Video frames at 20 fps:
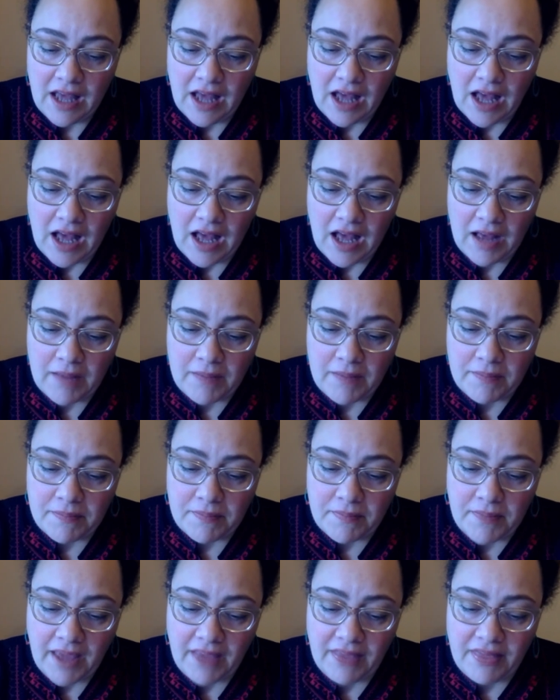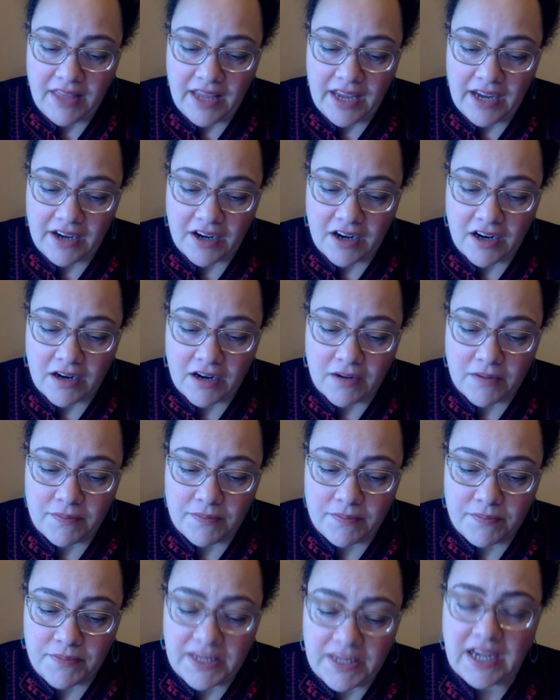And they're
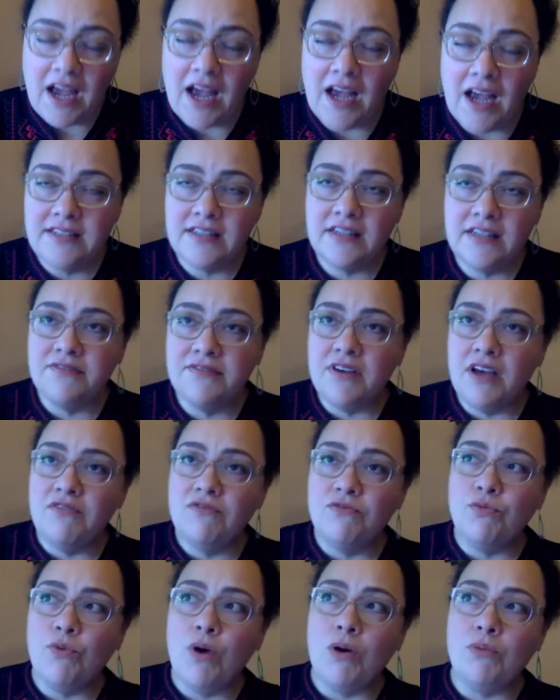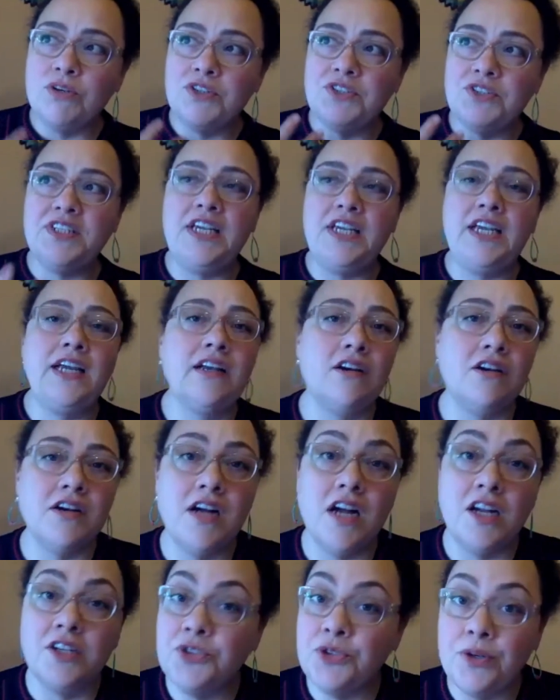because of what we're seeing in our
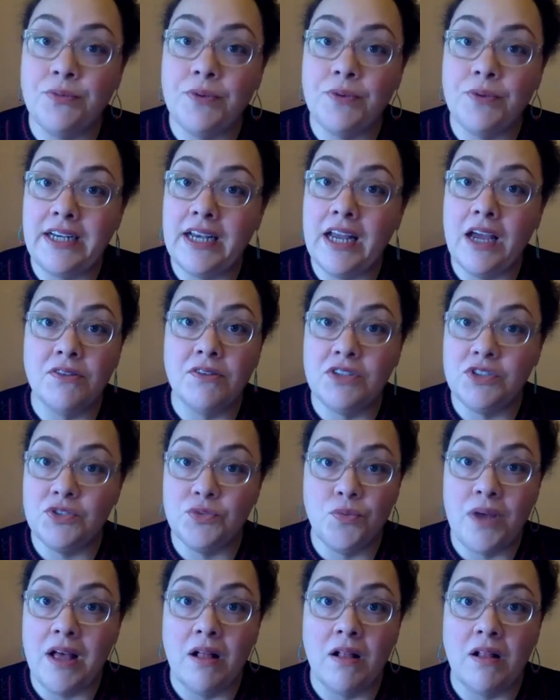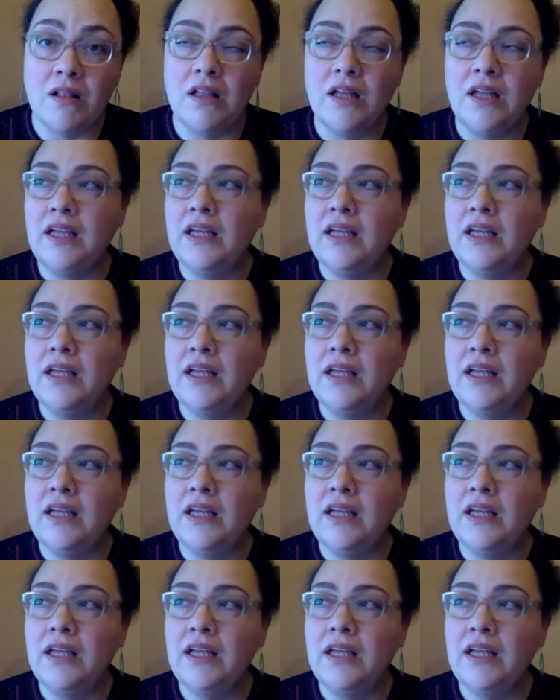country right now as well.